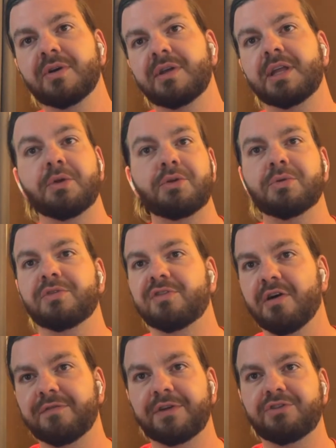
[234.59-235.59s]
you
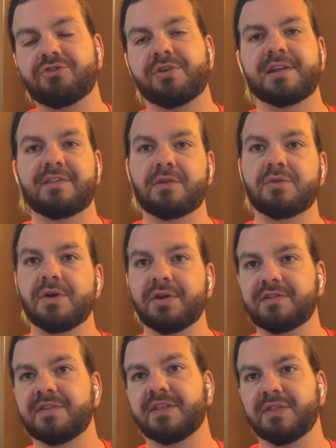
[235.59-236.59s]
install French drains, you
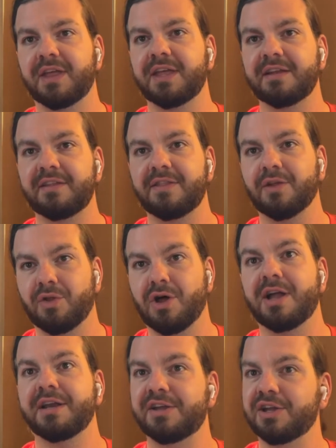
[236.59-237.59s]
notice that the
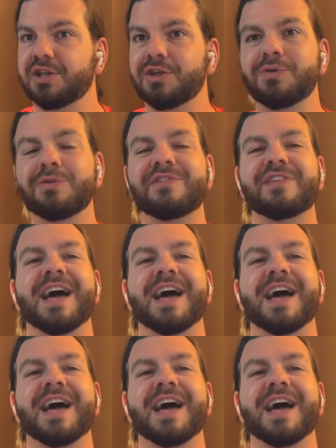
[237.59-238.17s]
lawn could use